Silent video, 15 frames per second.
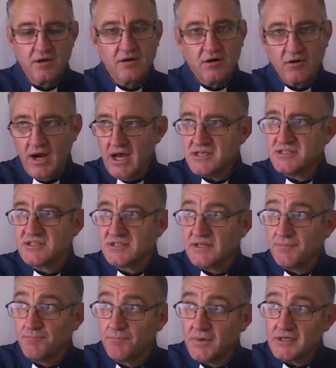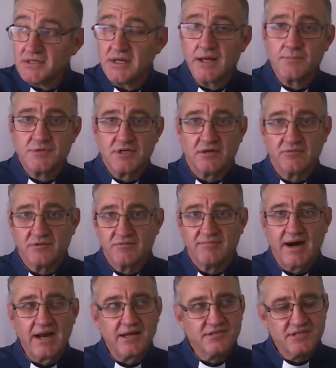Christ submitted himself to
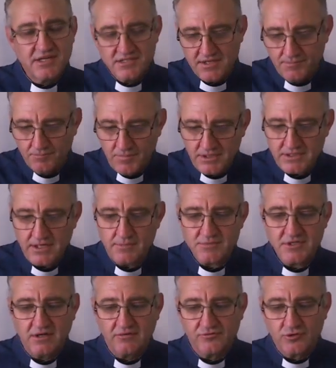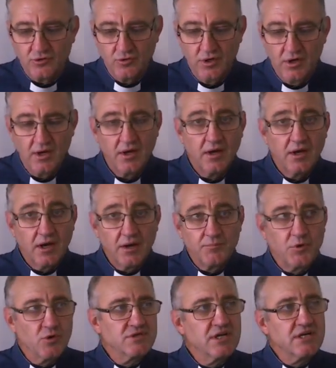violence. He submitted himself to abuse.